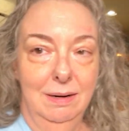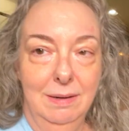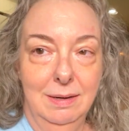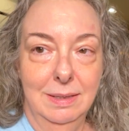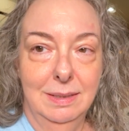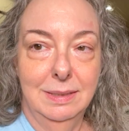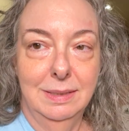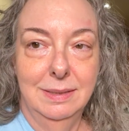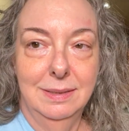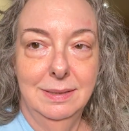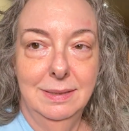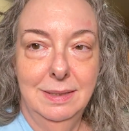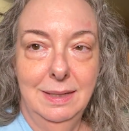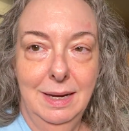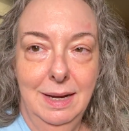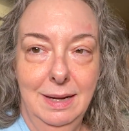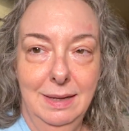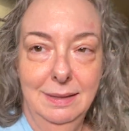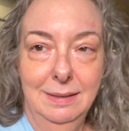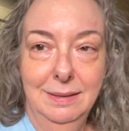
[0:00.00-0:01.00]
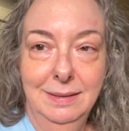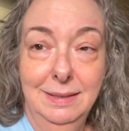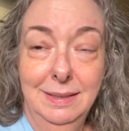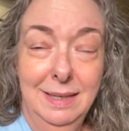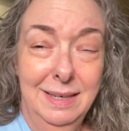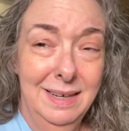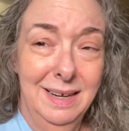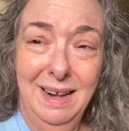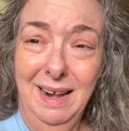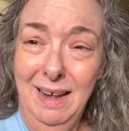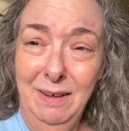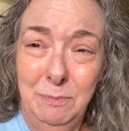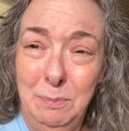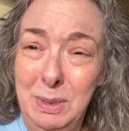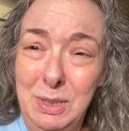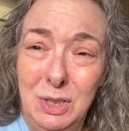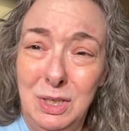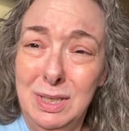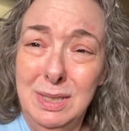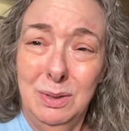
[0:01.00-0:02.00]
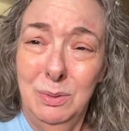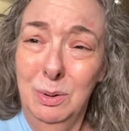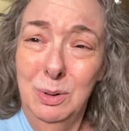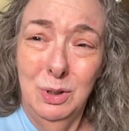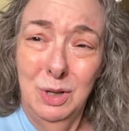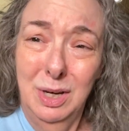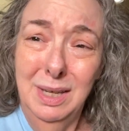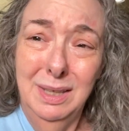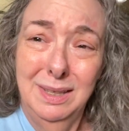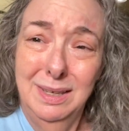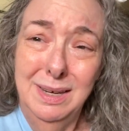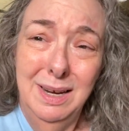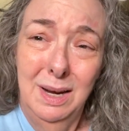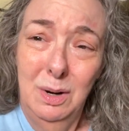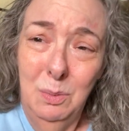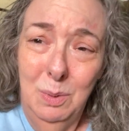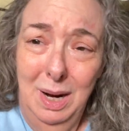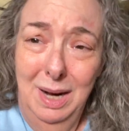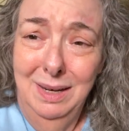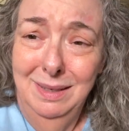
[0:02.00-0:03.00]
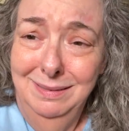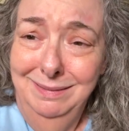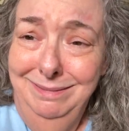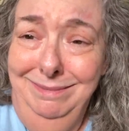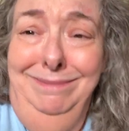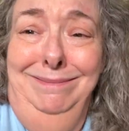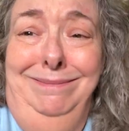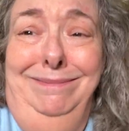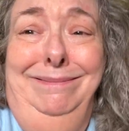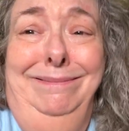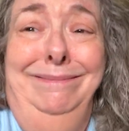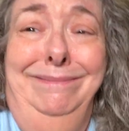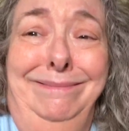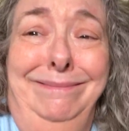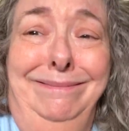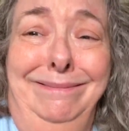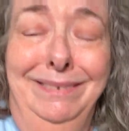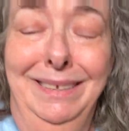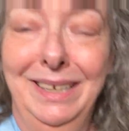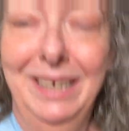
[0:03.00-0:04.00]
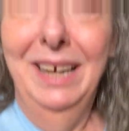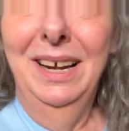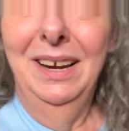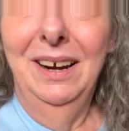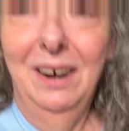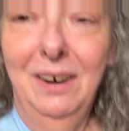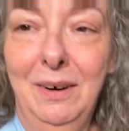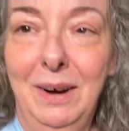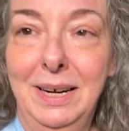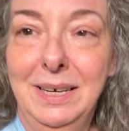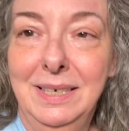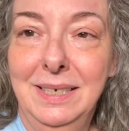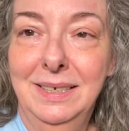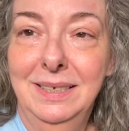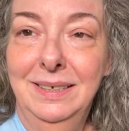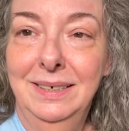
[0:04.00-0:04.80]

because, yeah, I've been just crocheting the day away. All right,